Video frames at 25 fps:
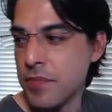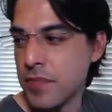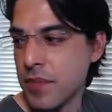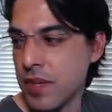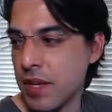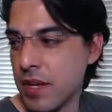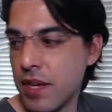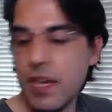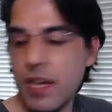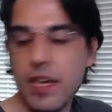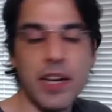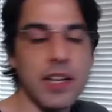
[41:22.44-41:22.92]

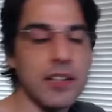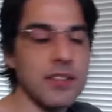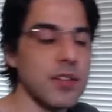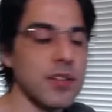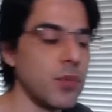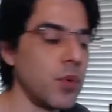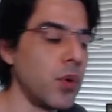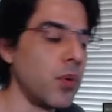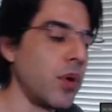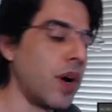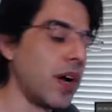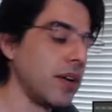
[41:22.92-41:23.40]
and I said,
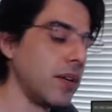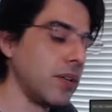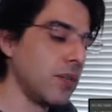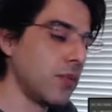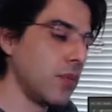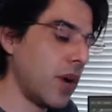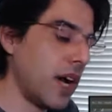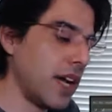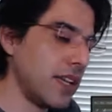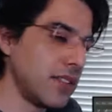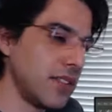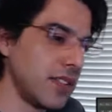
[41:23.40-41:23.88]
well, why,
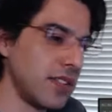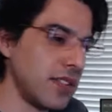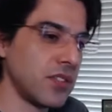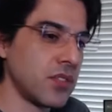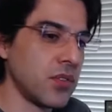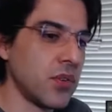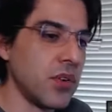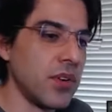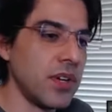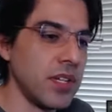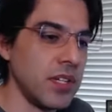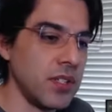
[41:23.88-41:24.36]
why isn't this
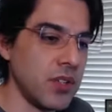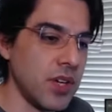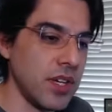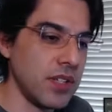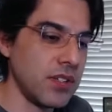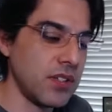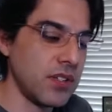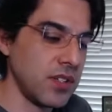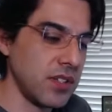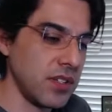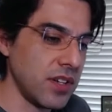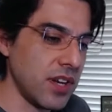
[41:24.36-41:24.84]
already
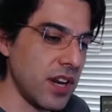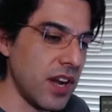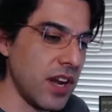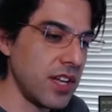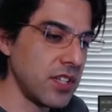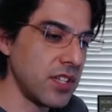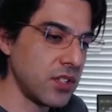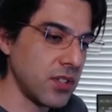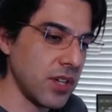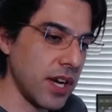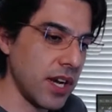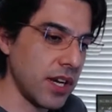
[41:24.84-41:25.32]
addressed in your
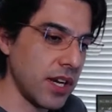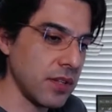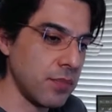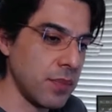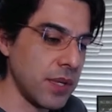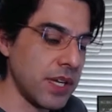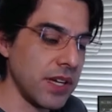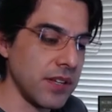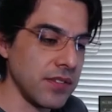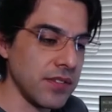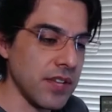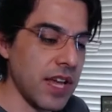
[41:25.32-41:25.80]
contract?
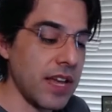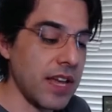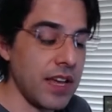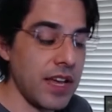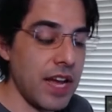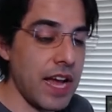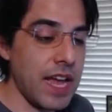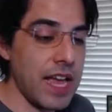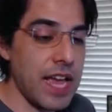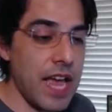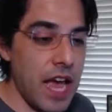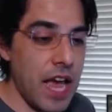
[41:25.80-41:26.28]
Because I,
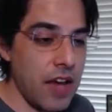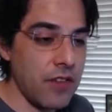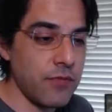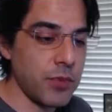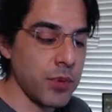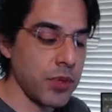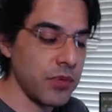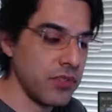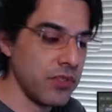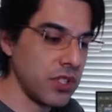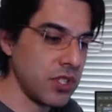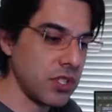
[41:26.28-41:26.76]
I have
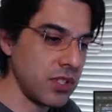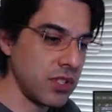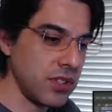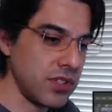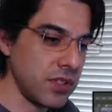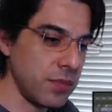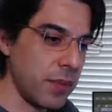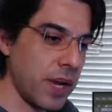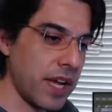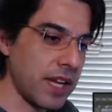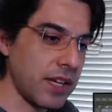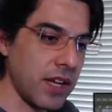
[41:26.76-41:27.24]
provisions
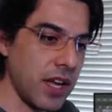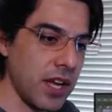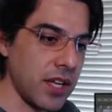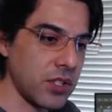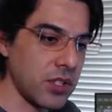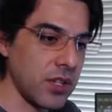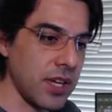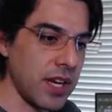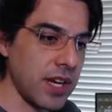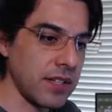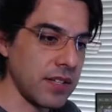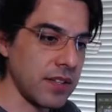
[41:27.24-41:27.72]
in my
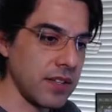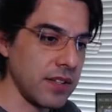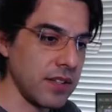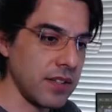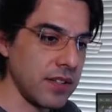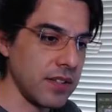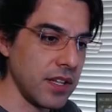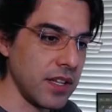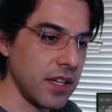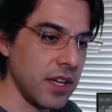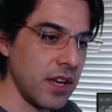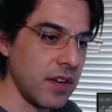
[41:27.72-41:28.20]
contract that,
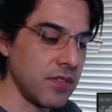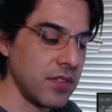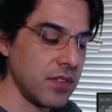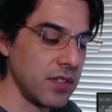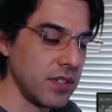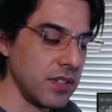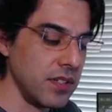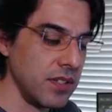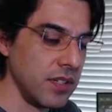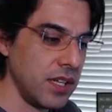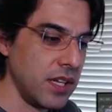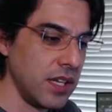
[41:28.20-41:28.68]
that
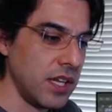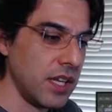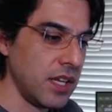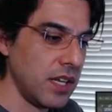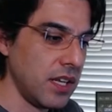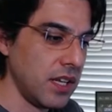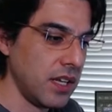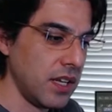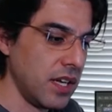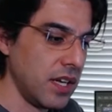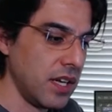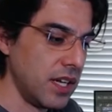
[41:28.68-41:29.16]
covered
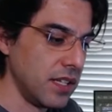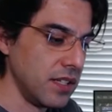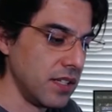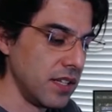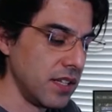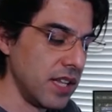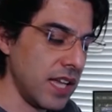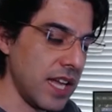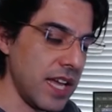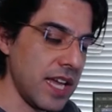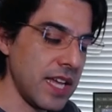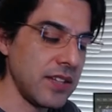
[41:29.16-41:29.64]
uh,
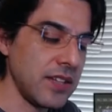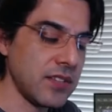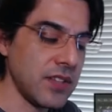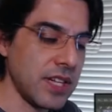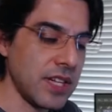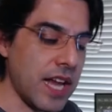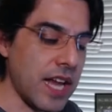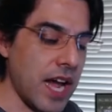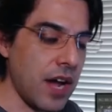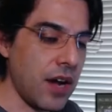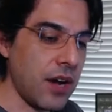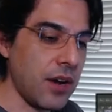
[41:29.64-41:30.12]
delays and
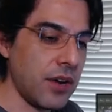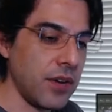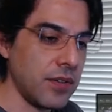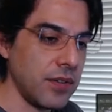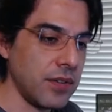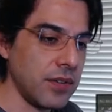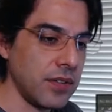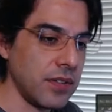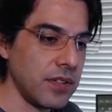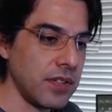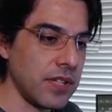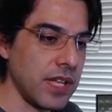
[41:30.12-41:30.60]
how,
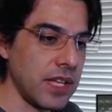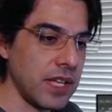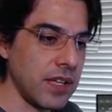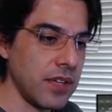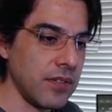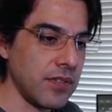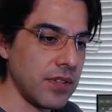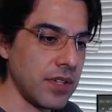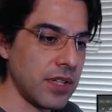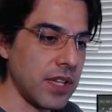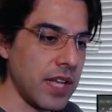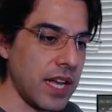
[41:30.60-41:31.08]
like,
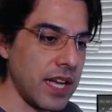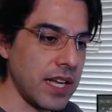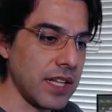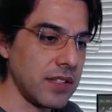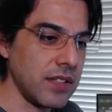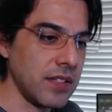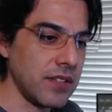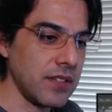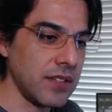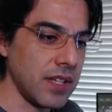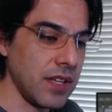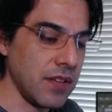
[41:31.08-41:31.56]
if a client
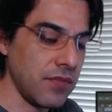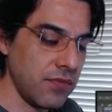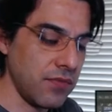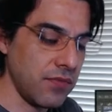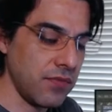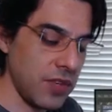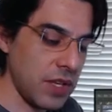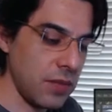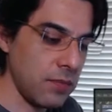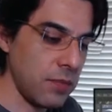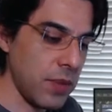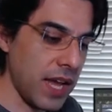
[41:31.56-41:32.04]
doesn't give
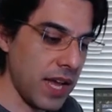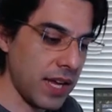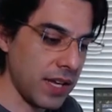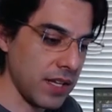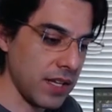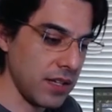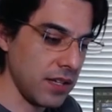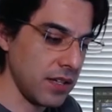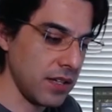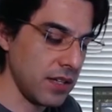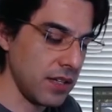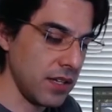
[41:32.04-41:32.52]
feedback in
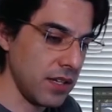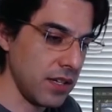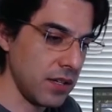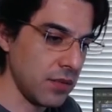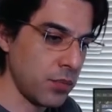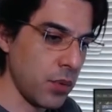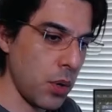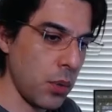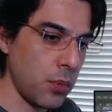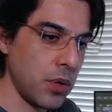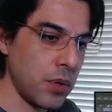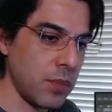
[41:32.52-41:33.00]
a, an
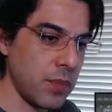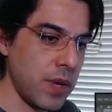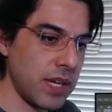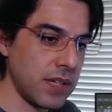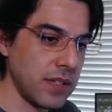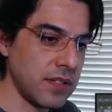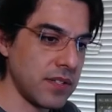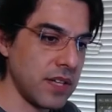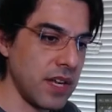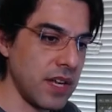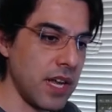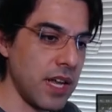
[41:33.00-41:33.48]
appropriate amount of
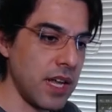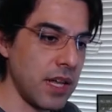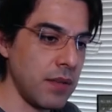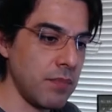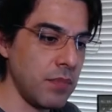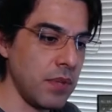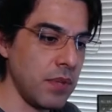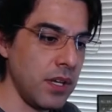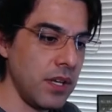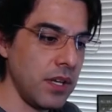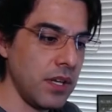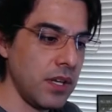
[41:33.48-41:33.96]
time,
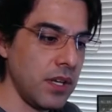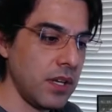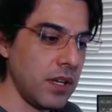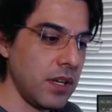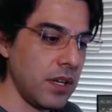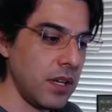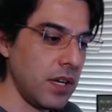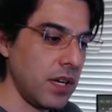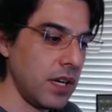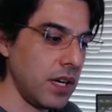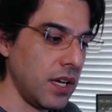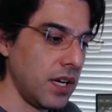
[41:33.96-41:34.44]

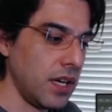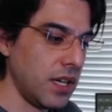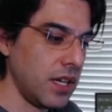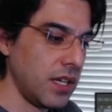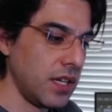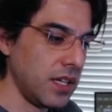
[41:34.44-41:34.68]
uh,